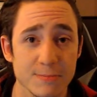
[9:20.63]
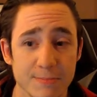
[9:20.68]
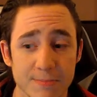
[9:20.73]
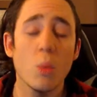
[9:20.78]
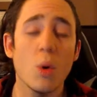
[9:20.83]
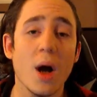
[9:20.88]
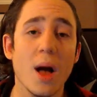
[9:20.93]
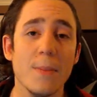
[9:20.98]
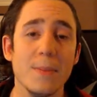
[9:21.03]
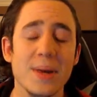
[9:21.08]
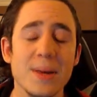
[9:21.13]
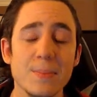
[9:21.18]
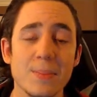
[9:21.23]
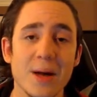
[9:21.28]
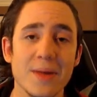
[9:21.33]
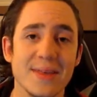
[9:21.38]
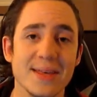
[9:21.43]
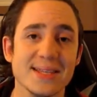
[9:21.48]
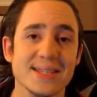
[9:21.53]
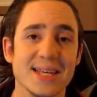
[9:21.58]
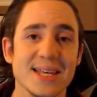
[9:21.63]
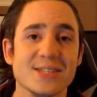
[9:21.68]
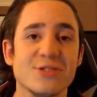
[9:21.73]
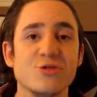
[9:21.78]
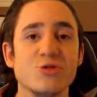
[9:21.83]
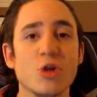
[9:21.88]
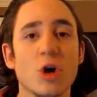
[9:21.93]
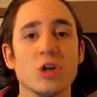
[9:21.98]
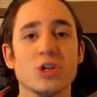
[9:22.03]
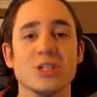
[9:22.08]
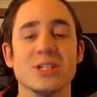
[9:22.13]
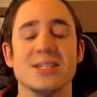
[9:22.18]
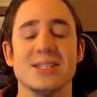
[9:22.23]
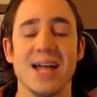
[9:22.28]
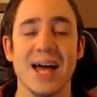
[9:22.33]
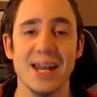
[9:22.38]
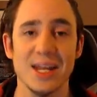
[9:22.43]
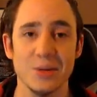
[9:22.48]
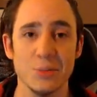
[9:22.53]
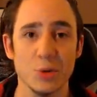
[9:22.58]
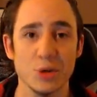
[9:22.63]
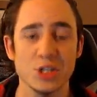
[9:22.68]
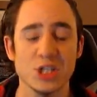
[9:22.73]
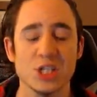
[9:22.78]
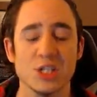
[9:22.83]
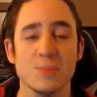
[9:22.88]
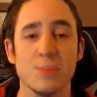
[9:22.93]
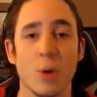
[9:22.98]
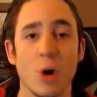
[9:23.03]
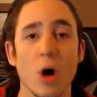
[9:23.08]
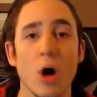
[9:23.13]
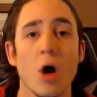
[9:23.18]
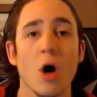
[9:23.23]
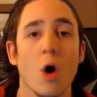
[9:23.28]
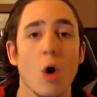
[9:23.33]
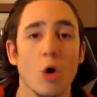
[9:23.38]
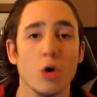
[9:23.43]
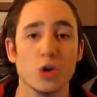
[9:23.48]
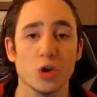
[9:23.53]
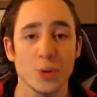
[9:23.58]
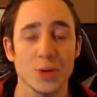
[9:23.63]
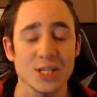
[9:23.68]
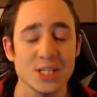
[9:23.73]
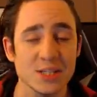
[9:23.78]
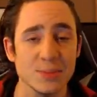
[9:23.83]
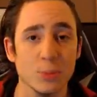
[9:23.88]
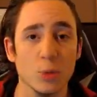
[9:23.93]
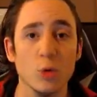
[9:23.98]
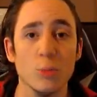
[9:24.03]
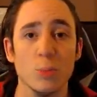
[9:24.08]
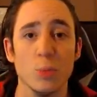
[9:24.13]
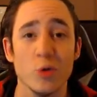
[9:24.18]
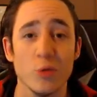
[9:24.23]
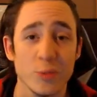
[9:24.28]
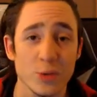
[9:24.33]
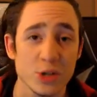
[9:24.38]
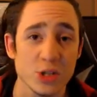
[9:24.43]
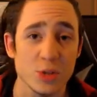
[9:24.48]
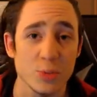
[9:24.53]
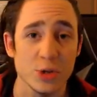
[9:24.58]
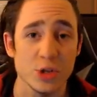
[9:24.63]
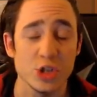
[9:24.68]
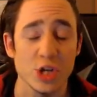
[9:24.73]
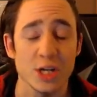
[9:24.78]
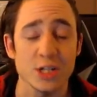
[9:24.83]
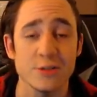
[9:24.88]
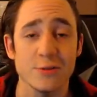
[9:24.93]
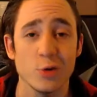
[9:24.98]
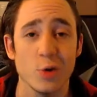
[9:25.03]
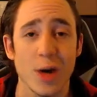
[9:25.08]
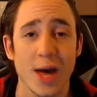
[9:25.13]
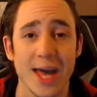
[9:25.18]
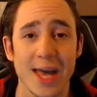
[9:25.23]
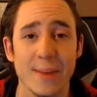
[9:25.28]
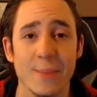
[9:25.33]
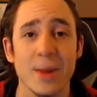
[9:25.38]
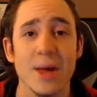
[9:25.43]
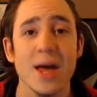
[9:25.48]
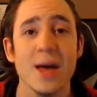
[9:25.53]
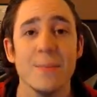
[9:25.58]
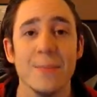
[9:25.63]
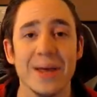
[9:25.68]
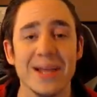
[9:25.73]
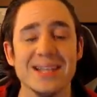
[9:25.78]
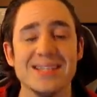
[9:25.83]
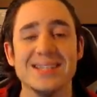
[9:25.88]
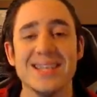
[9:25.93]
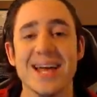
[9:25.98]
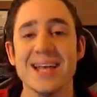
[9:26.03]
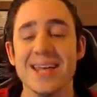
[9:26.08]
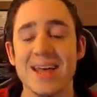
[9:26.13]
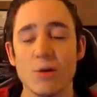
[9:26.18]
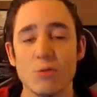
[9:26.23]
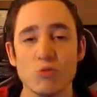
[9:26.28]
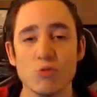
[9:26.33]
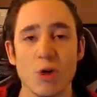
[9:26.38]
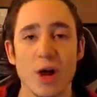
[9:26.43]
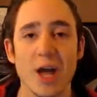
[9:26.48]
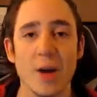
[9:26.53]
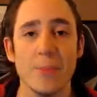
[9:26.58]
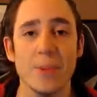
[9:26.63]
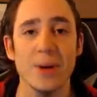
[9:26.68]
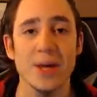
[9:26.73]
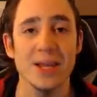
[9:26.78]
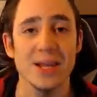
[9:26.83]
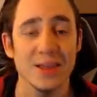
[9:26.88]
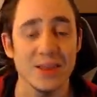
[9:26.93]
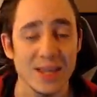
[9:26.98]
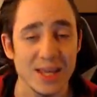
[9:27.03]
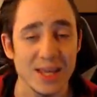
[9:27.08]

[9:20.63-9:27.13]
What I mean by this is not just standing in one spot or doing small movements to adjust for your aim, but instead get right up in